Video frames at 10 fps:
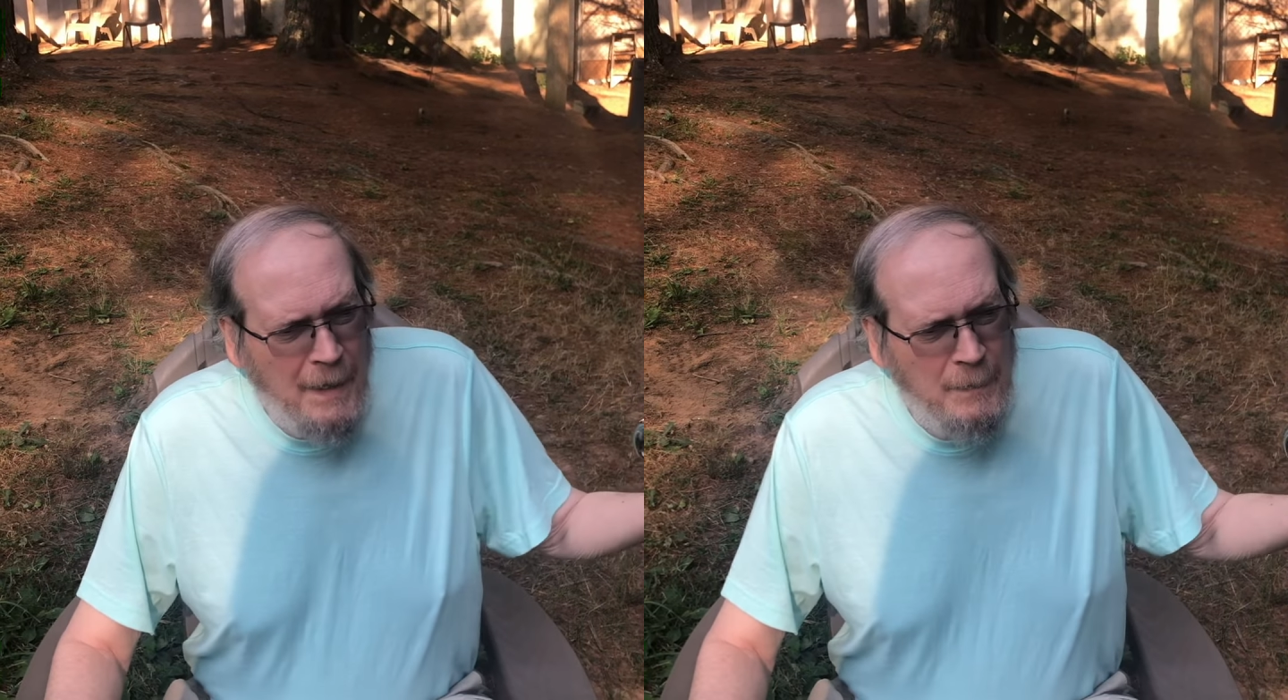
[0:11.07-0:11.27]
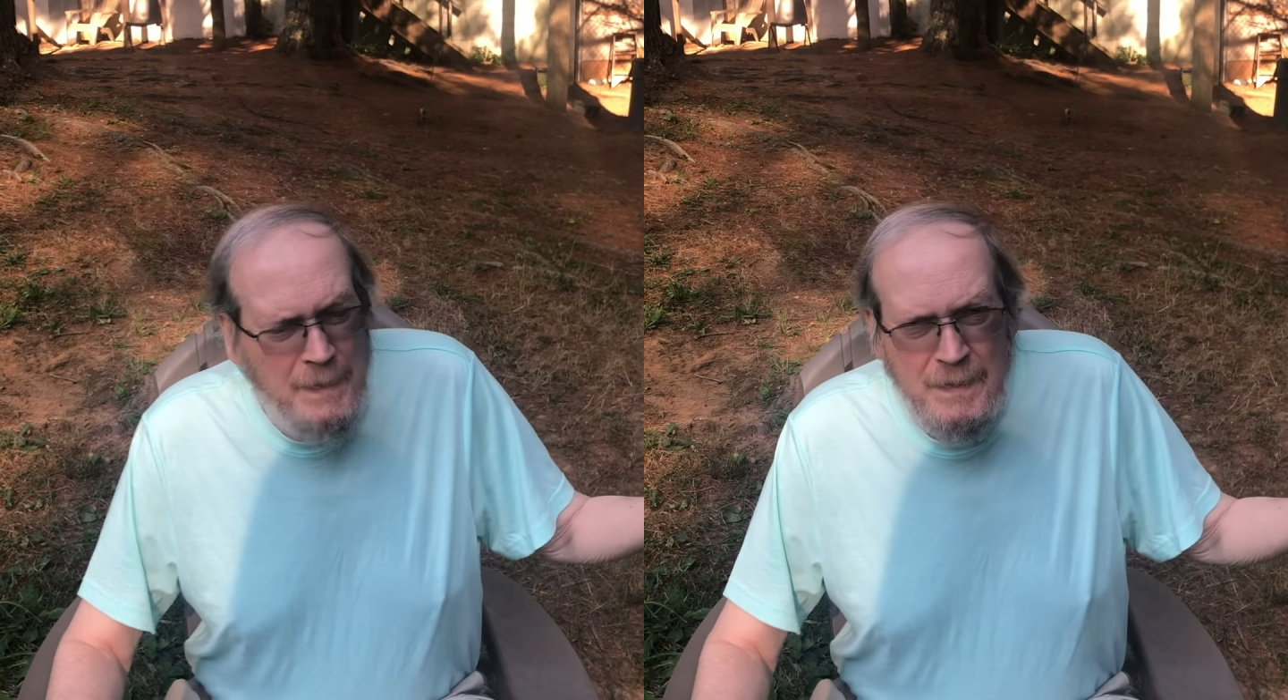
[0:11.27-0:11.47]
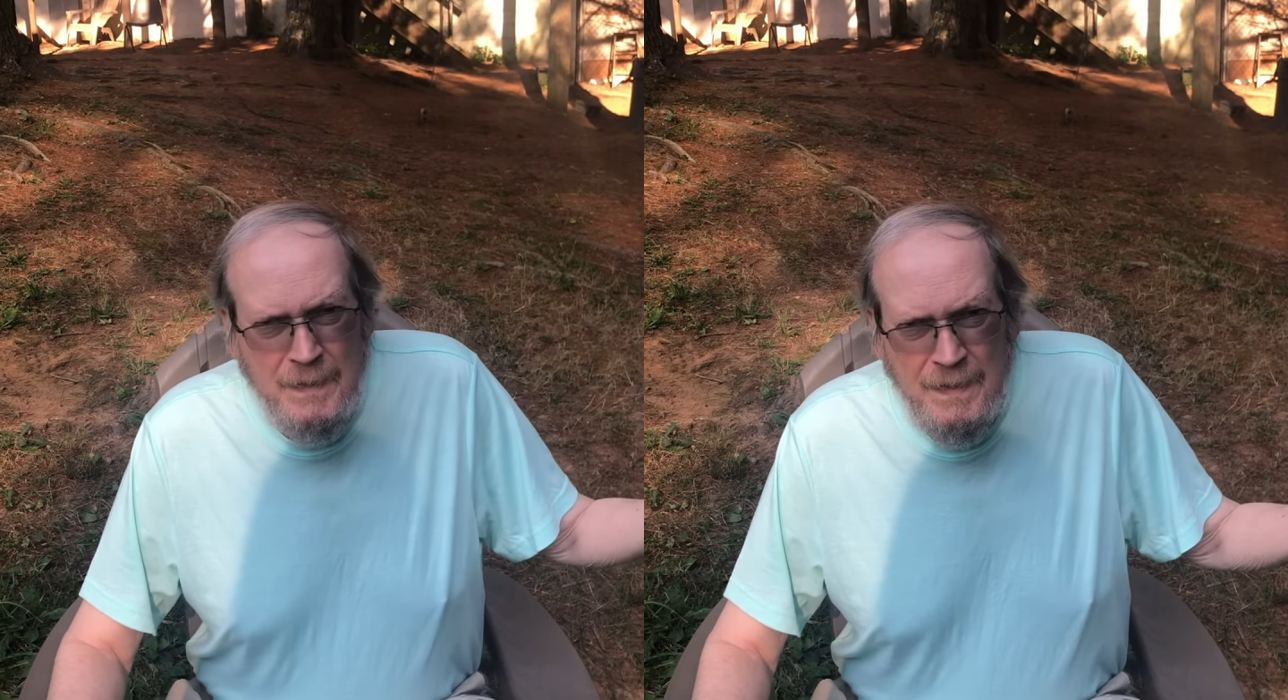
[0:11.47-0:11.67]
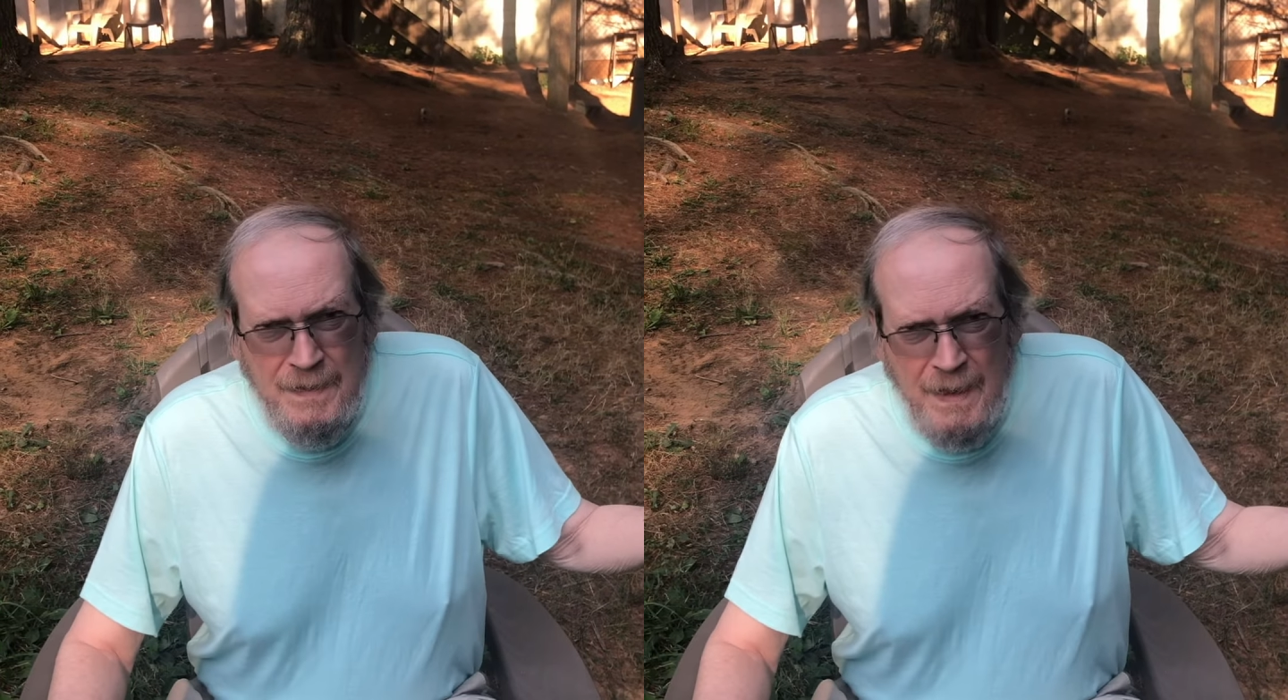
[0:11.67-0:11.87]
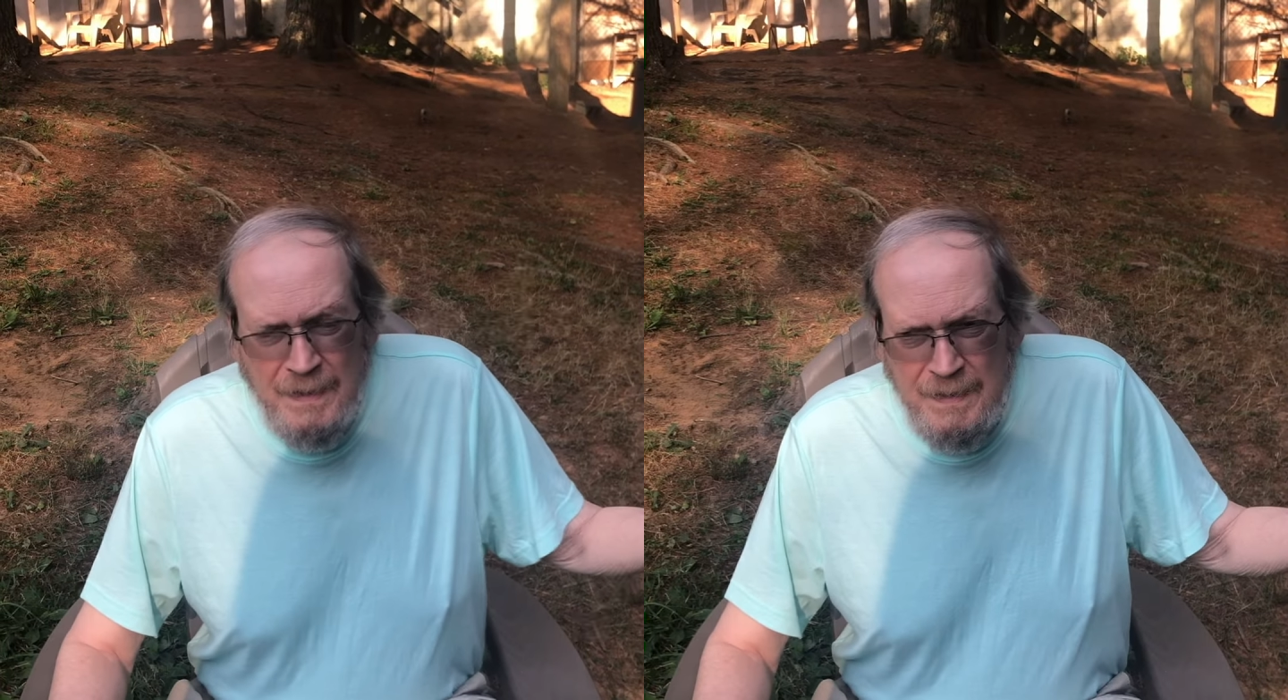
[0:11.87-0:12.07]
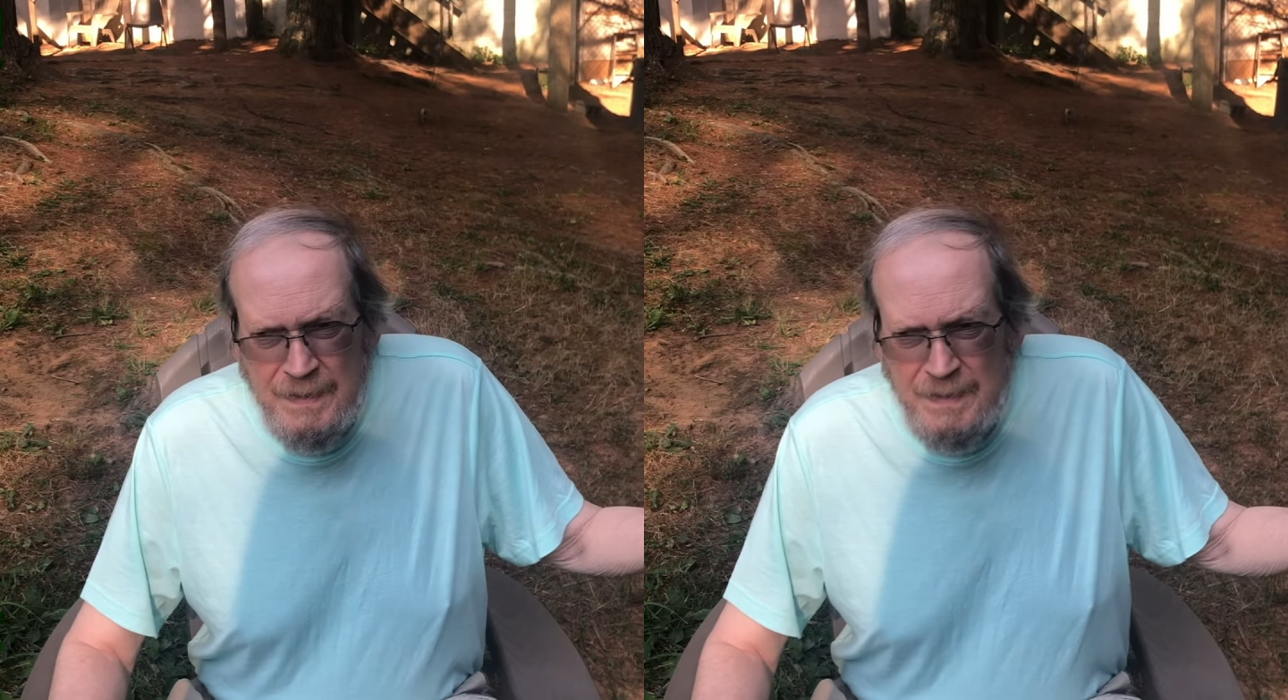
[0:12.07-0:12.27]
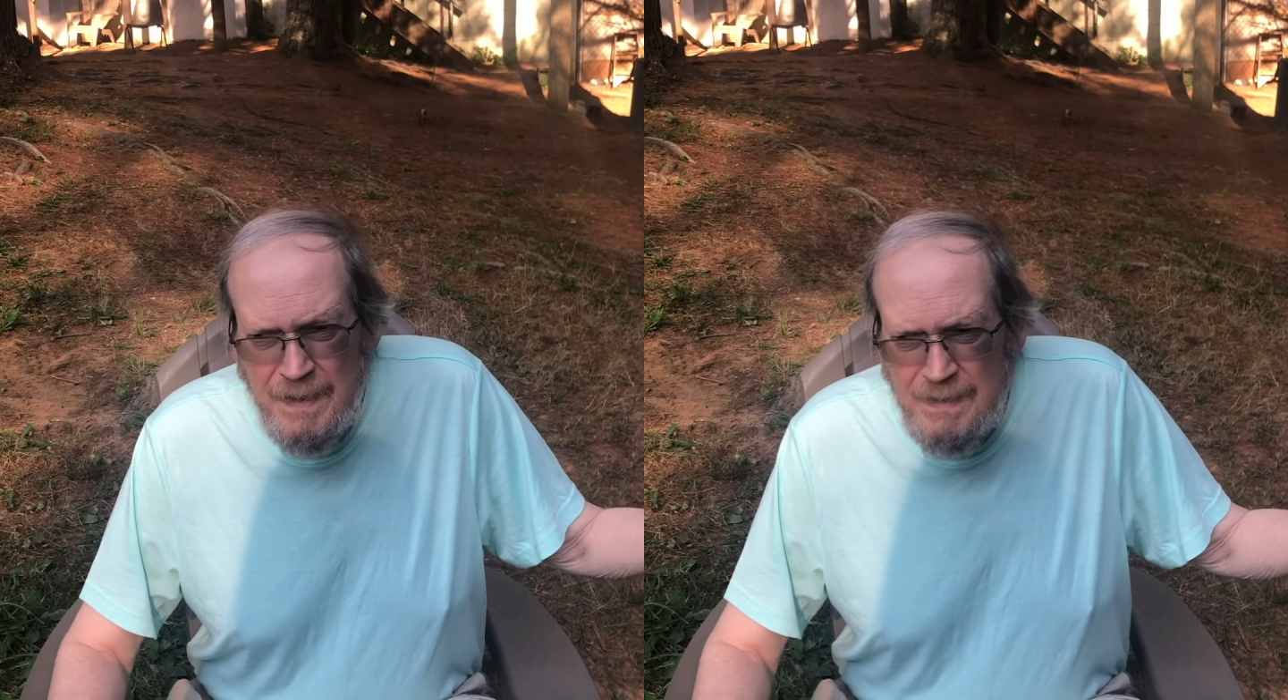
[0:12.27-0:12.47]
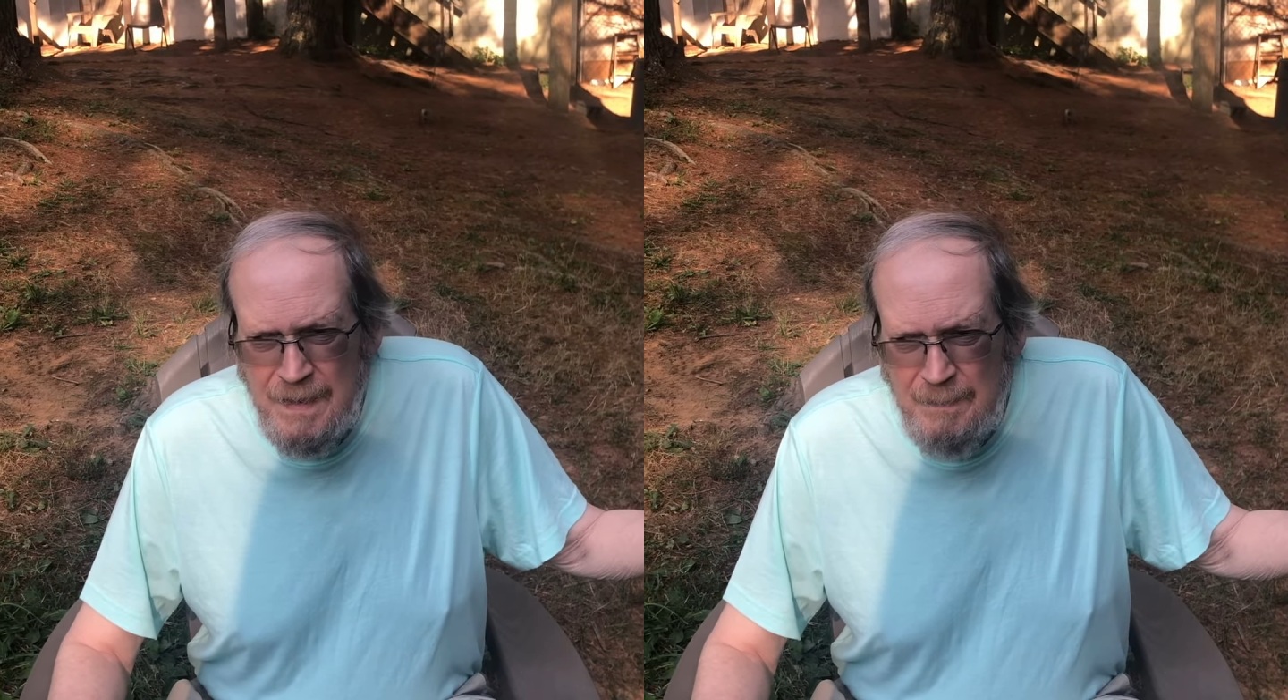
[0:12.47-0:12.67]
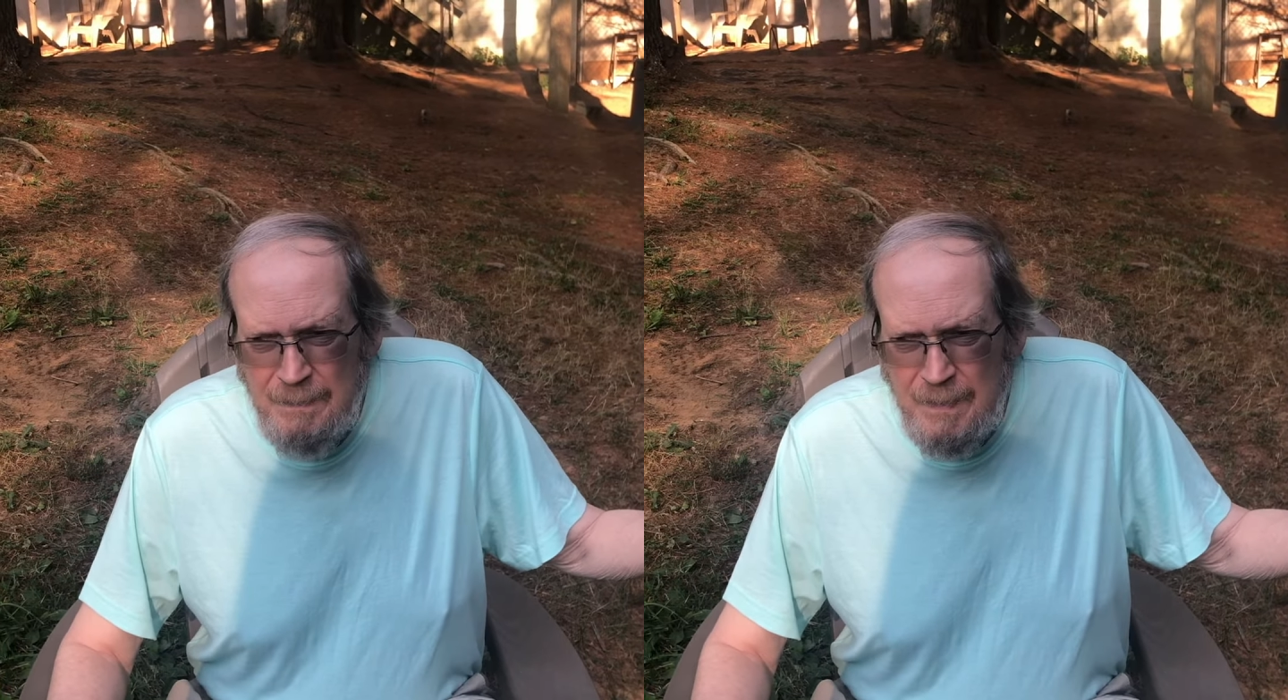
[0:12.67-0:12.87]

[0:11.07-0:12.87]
Richard II sets up